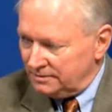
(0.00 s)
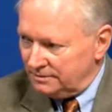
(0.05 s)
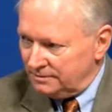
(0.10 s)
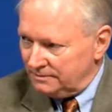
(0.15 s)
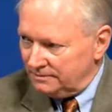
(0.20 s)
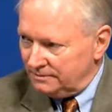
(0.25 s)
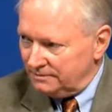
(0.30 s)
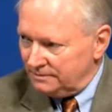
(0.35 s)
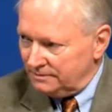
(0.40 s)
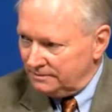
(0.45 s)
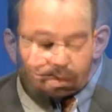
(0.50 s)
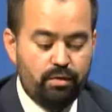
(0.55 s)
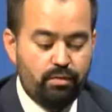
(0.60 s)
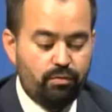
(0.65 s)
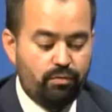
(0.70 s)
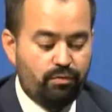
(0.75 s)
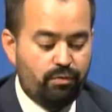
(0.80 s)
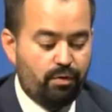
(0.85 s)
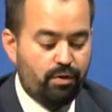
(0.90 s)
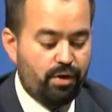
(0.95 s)
well, and you're
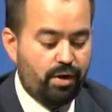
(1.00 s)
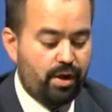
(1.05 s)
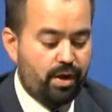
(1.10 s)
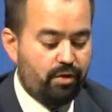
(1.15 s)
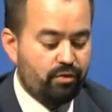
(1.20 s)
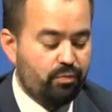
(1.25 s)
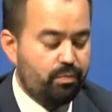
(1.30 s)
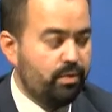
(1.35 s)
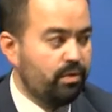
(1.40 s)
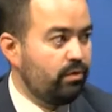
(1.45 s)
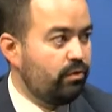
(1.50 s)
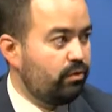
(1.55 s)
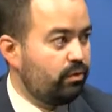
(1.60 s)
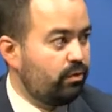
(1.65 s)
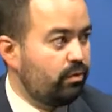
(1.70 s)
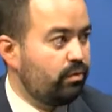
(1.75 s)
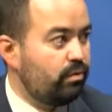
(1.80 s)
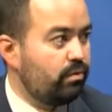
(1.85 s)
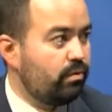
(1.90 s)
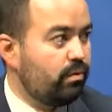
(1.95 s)
referring to House Bill
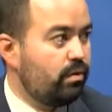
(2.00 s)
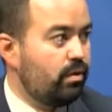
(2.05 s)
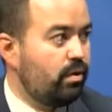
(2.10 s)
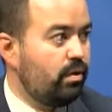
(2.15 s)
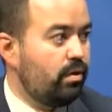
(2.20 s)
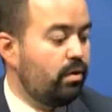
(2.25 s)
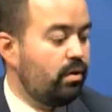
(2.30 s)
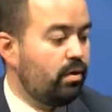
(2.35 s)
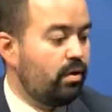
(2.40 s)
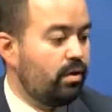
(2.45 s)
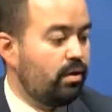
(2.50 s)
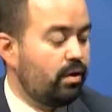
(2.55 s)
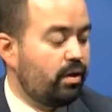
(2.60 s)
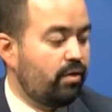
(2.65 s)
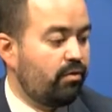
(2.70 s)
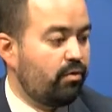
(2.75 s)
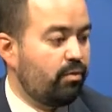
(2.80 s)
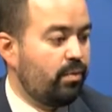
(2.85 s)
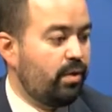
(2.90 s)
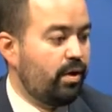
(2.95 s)
2. I think
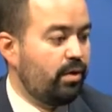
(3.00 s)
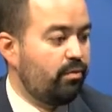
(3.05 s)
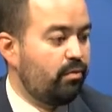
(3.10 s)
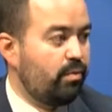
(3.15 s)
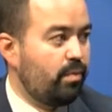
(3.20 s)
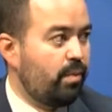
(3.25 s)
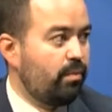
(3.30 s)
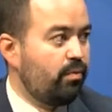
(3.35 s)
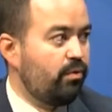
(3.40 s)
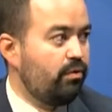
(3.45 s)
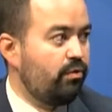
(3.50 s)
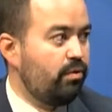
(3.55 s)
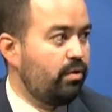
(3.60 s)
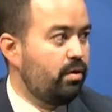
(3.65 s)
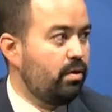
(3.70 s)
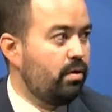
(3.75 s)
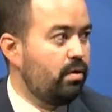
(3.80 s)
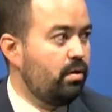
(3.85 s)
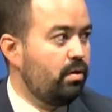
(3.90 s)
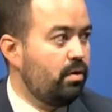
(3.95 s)
everybody remembers
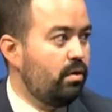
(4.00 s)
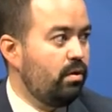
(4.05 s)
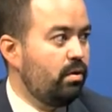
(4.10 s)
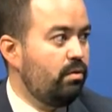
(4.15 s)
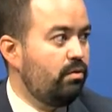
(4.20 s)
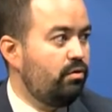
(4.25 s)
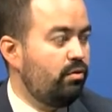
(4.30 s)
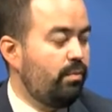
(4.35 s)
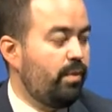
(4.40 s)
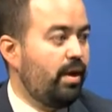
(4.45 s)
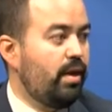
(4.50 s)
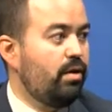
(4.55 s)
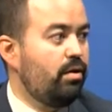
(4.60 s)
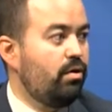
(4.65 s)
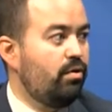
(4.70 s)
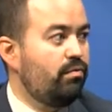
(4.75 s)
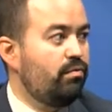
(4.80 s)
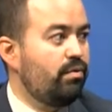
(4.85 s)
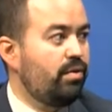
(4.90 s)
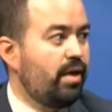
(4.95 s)
the debate
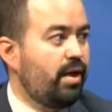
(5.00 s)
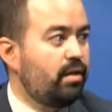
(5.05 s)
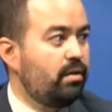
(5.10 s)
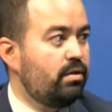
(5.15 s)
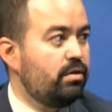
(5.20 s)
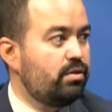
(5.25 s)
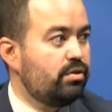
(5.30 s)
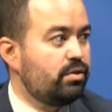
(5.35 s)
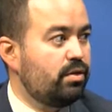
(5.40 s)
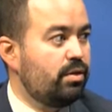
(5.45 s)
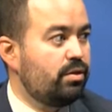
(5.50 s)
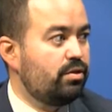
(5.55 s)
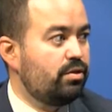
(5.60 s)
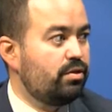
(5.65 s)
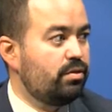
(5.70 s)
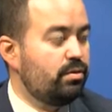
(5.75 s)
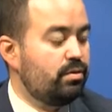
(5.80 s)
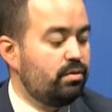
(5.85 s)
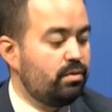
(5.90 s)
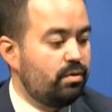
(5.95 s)
over that
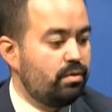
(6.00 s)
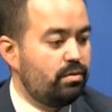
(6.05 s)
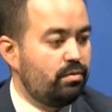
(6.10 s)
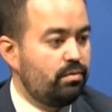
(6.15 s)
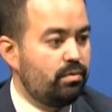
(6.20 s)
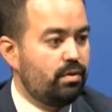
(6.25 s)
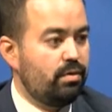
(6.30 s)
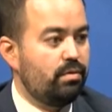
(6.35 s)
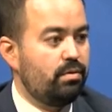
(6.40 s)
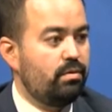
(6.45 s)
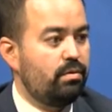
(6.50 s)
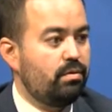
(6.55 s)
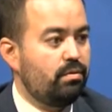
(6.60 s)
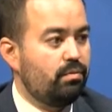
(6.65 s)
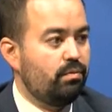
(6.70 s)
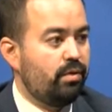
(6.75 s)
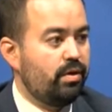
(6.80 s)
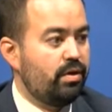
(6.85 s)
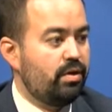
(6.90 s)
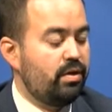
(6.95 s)
legislation and
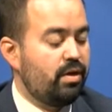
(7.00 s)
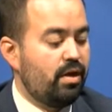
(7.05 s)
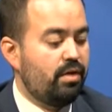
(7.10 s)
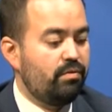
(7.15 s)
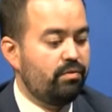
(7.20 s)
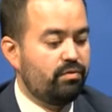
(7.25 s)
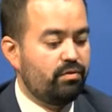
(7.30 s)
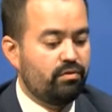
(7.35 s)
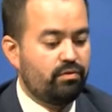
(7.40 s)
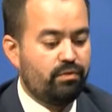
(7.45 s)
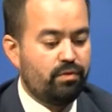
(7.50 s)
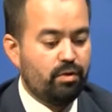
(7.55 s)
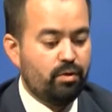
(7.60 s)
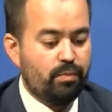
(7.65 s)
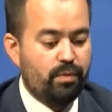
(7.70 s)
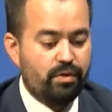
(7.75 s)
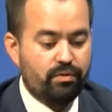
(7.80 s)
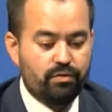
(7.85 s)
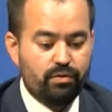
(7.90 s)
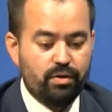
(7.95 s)
Wendy Davis's
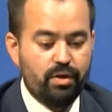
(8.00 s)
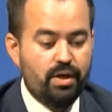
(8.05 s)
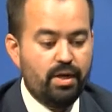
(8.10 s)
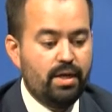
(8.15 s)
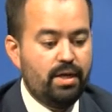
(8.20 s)
filibuster.